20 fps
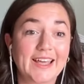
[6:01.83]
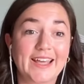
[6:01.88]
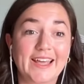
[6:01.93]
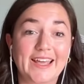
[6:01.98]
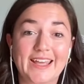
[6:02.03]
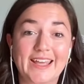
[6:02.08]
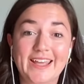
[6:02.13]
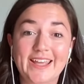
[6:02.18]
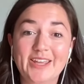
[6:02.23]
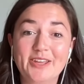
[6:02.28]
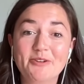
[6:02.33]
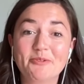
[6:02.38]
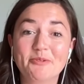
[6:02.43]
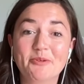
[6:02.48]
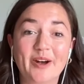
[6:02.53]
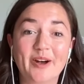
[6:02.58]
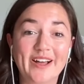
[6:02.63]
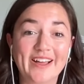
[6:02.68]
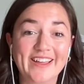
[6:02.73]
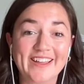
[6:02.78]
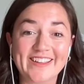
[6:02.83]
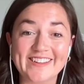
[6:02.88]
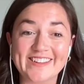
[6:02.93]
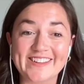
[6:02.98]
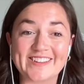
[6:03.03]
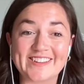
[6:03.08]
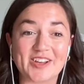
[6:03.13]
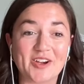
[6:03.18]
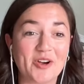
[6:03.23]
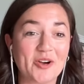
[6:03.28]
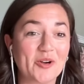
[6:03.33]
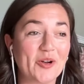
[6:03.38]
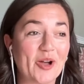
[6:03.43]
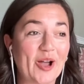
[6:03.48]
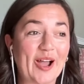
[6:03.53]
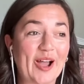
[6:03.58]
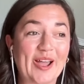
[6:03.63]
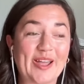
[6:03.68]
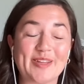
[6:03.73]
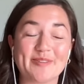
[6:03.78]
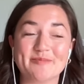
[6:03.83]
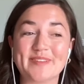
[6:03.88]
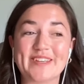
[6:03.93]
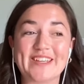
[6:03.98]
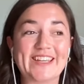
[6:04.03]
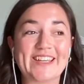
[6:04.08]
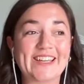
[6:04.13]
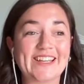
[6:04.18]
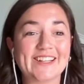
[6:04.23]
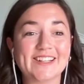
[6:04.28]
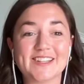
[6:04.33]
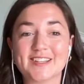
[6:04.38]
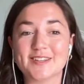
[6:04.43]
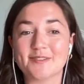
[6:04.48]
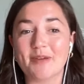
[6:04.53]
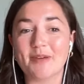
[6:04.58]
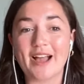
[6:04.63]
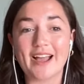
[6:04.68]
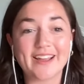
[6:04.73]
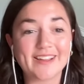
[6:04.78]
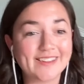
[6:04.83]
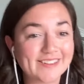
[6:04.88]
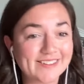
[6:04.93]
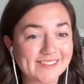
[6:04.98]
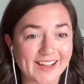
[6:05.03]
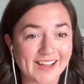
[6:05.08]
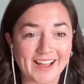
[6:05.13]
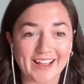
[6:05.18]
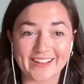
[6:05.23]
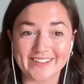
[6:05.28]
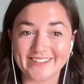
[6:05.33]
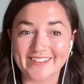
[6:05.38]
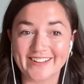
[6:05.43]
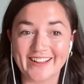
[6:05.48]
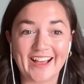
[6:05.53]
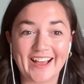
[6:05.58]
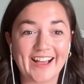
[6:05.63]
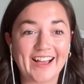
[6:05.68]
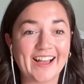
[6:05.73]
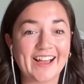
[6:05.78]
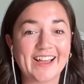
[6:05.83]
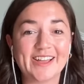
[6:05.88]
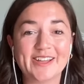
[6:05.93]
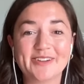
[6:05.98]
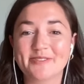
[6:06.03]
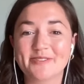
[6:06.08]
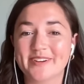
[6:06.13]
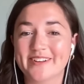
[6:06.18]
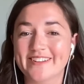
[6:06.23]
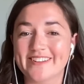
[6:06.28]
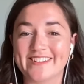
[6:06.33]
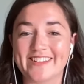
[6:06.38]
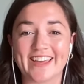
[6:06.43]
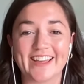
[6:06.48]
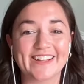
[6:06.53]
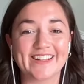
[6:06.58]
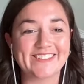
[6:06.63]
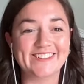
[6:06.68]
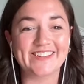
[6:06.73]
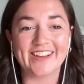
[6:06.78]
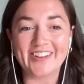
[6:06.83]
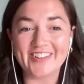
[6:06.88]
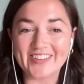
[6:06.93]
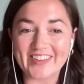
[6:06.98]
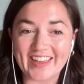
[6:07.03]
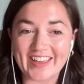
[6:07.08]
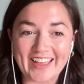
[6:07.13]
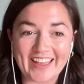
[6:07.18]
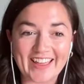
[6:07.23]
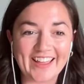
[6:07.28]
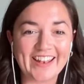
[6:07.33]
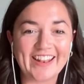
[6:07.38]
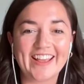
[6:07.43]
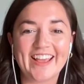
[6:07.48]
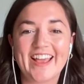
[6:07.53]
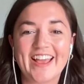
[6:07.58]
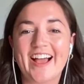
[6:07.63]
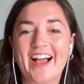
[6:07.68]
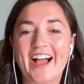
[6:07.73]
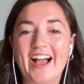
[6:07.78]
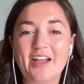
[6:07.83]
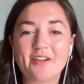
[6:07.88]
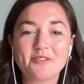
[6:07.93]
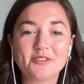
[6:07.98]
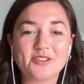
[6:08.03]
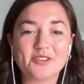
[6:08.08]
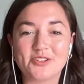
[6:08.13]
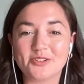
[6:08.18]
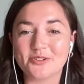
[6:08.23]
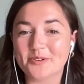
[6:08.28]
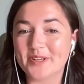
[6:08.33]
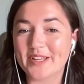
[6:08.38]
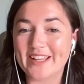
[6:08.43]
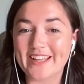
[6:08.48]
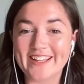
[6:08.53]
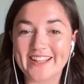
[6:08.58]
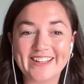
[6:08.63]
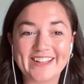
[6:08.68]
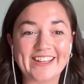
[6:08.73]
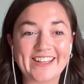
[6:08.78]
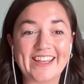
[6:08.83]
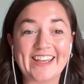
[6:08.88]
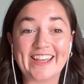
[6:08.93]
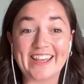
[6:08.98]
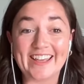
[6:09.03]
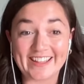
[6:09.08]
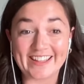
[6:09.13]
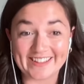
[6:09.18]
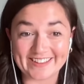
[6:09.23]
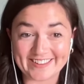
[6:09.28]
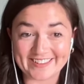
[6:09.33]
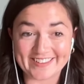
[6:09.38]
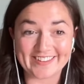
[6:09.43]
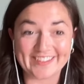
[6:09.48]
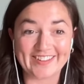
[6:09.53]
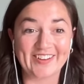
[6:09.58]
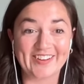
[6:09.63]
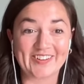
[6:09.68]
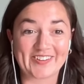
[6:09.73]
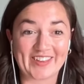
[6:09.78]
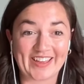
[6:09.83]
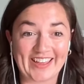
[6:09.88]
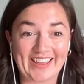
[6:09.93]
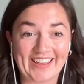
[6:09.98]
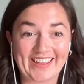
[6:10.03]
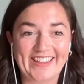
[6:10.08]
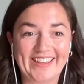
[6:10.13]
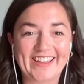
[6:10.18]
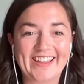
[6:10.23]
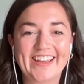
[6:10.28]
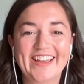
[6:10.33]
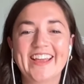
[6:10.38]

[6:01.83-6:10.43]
it was, I mean, smile and dial. I was getting yelled at. I was doing it. Okay.